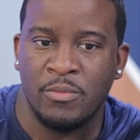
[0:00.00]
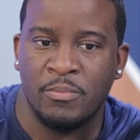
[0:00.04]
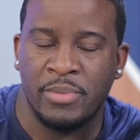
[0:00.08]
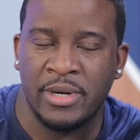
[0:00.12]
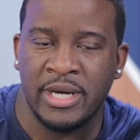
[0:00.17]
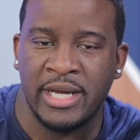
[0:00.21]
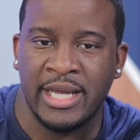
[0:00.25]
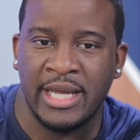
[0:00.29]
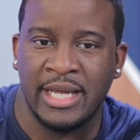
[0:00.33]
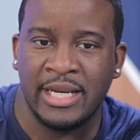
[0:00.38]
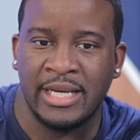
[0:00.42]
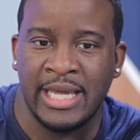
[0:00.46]

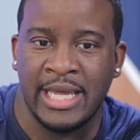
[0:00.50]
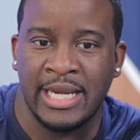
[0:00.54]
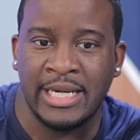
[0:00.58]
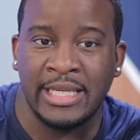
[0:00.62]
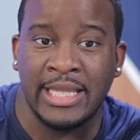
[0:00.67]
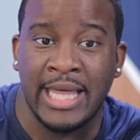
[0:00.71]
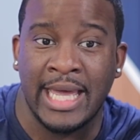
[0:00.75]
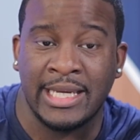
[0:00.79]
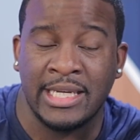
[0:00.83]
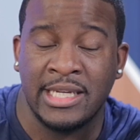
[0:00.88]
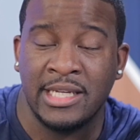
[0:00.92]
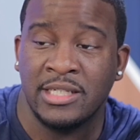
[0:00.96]
but
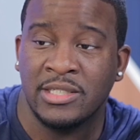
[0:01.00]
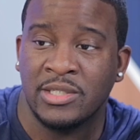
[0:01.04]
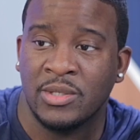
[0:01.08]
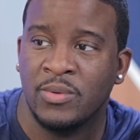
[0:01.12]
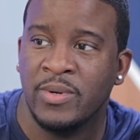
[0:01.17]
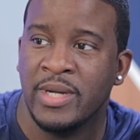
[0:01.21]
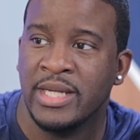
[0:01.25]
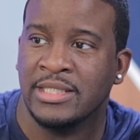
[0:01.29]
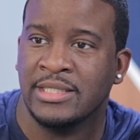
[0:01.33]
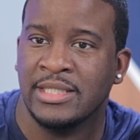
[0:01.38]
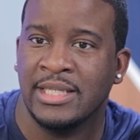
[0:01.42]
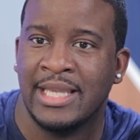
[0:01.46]
he's
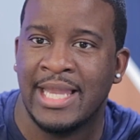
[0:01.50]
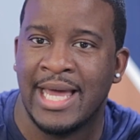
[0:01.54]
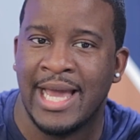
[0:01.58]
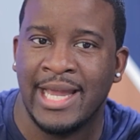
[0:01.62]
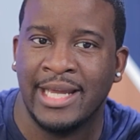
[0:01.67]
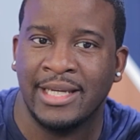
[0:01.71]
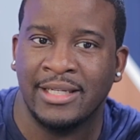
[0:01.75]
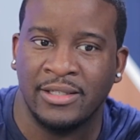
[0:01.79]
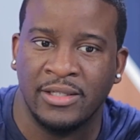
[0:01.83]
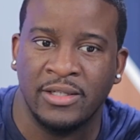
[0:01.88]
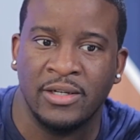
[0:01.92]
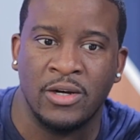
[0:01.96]
quick
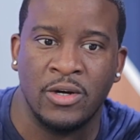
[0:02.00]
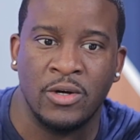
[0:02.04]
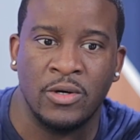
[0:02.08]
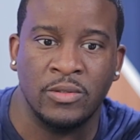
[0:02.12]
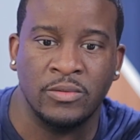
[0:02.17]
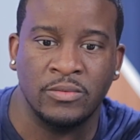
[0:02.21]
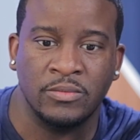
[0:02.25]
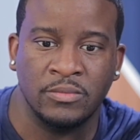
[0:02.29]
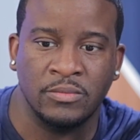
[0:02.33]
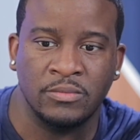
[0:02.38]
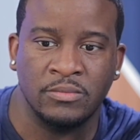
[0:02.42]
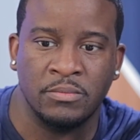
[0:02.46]

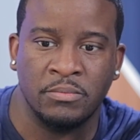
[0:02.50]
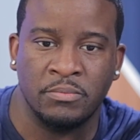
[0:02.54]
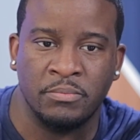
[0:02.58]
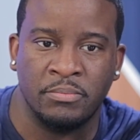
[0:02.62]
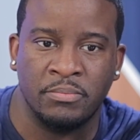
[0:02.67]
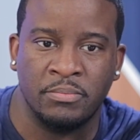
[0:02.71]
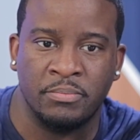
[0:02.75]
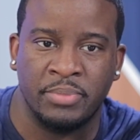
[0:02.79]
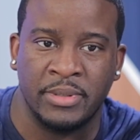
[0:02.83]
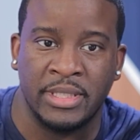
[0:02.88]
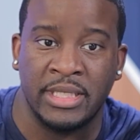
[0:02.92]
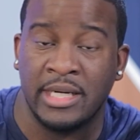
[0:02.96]
to
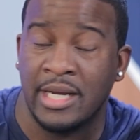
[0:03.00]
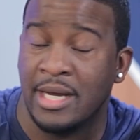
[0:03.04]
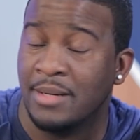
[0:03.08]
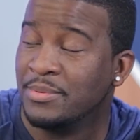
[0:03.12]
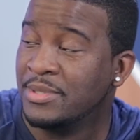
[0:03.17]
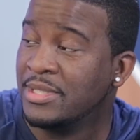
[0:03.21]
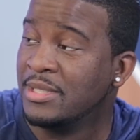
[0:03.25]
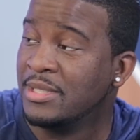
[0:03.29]
beat up